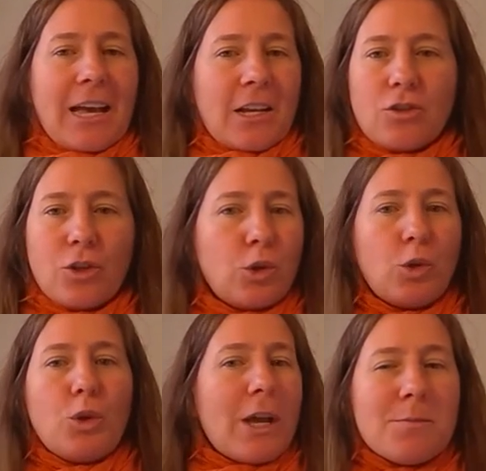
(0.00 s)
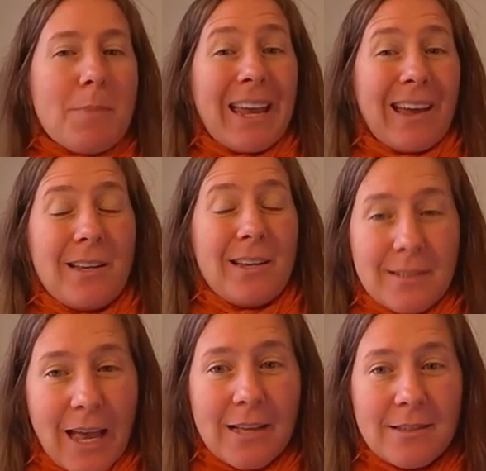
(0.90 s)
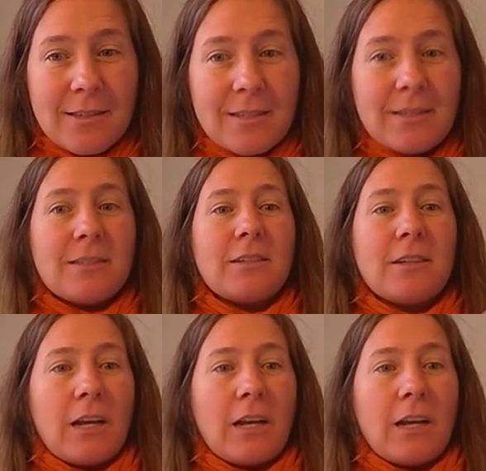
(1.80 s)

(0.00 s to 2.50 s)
So do these make any sense?